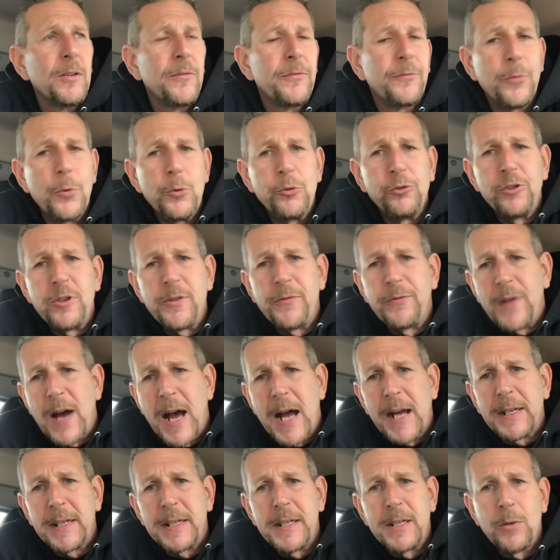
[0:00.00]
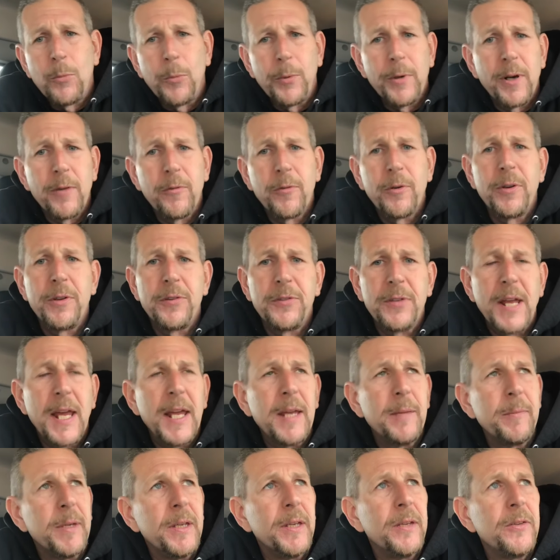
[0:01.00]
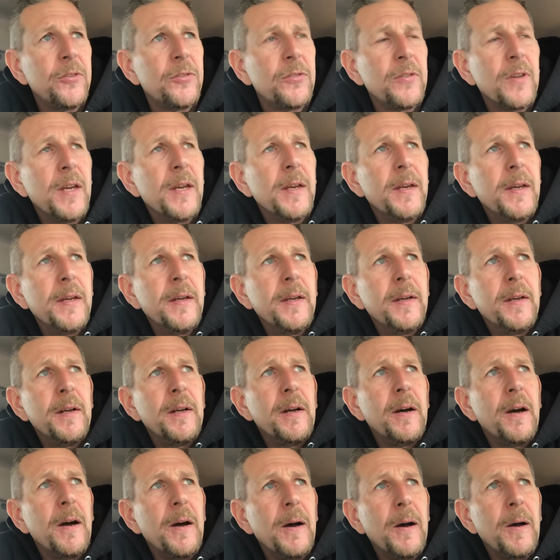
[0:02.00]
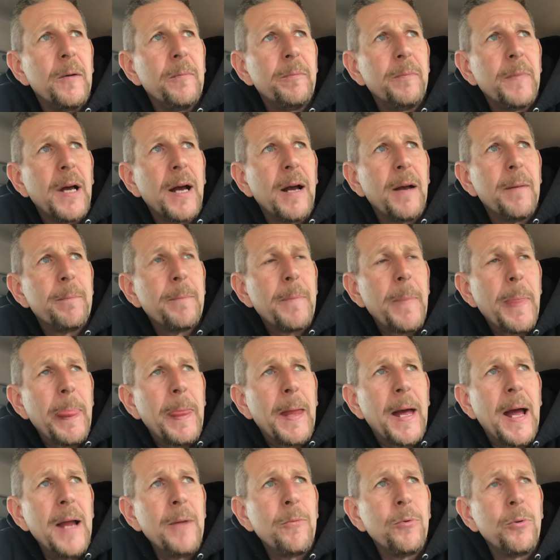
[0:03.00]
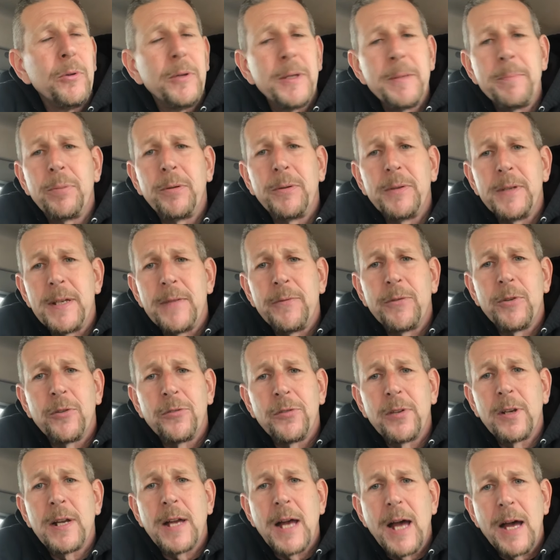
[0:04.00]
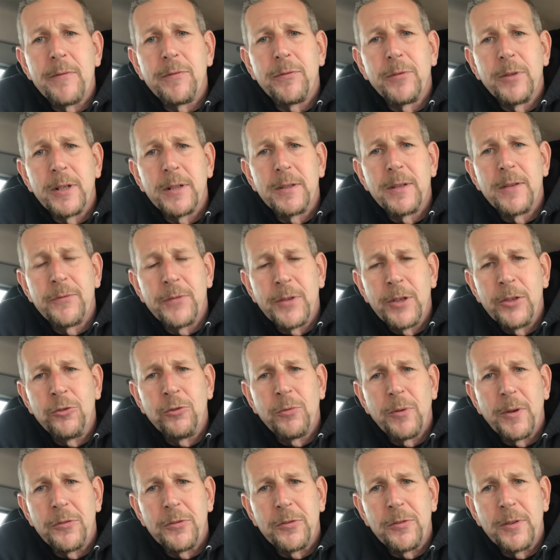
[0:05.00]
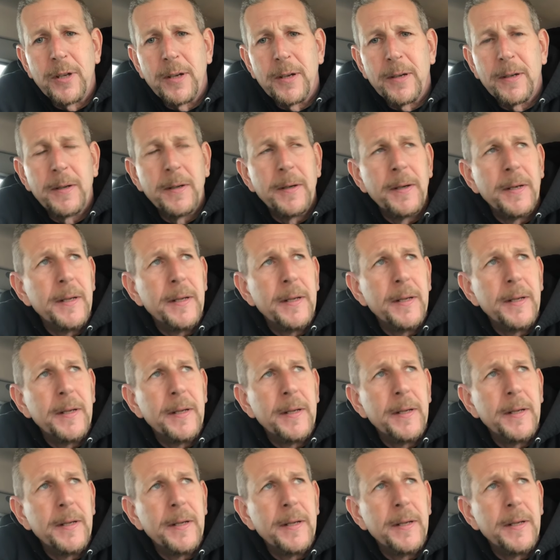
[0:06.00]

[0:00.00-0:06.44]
Fauci, whatever his name is, I really believe there's a conflict of interest there.